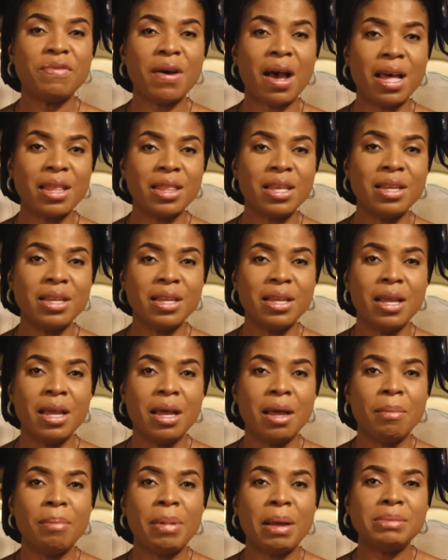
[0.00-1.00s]
Father,
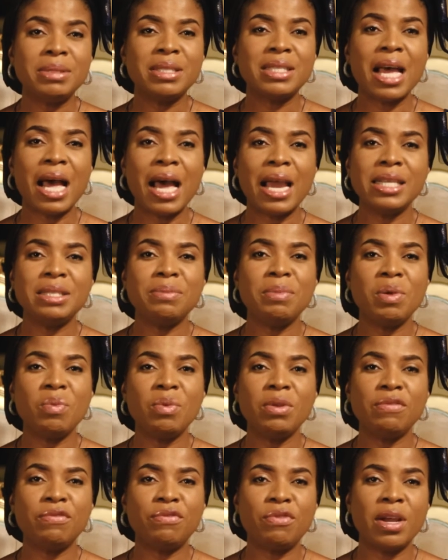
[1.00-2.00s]
baptize me
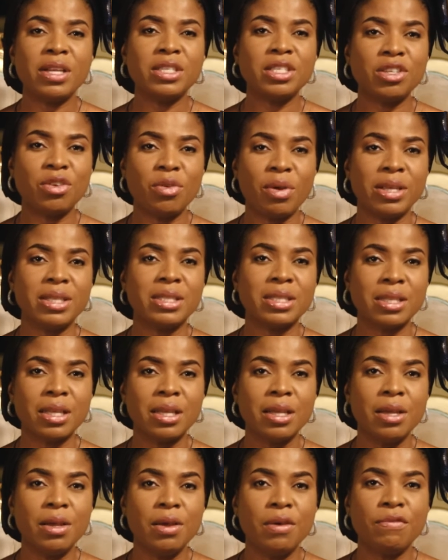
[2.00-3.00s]
with fresh grace
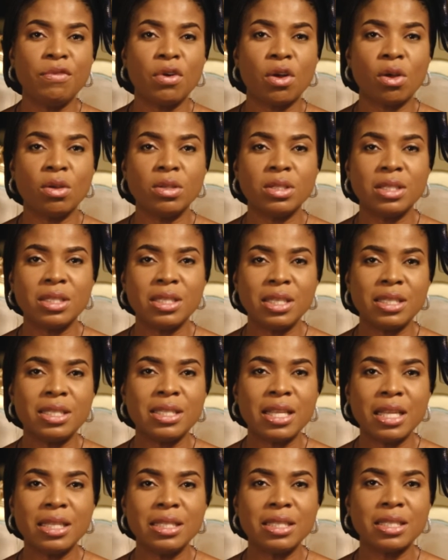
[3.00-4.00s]
for
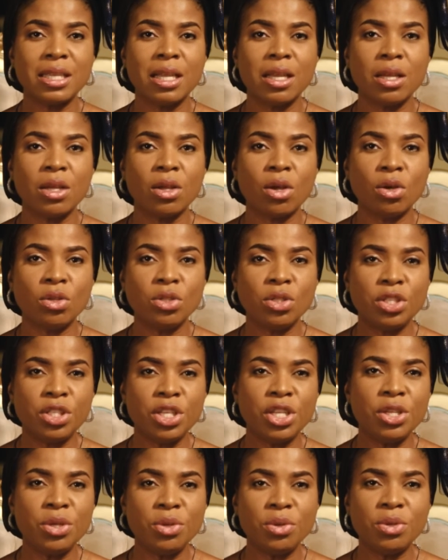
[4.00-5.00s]
consistent,
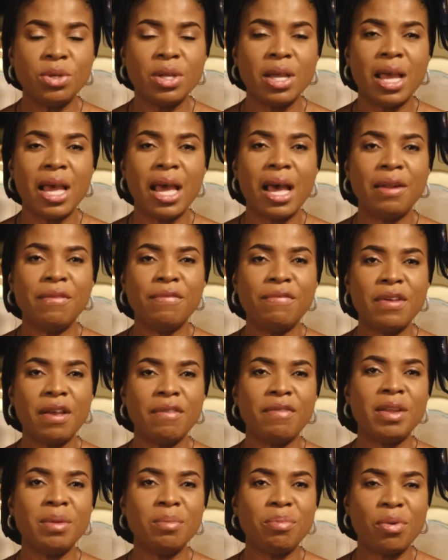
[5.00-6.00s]
continued and
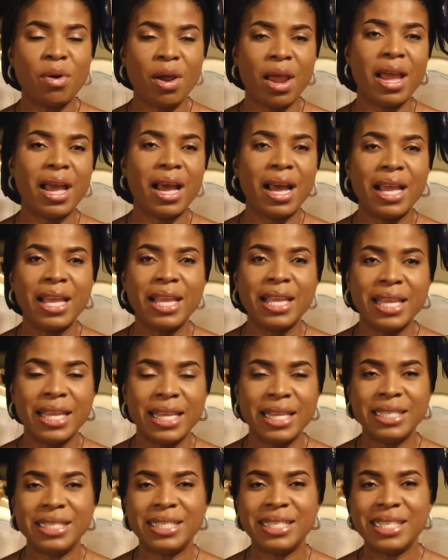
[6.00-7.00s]
fervent prayer
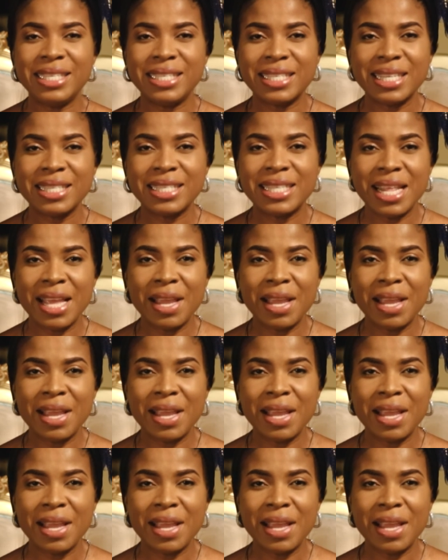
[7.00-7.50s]
in Jesus'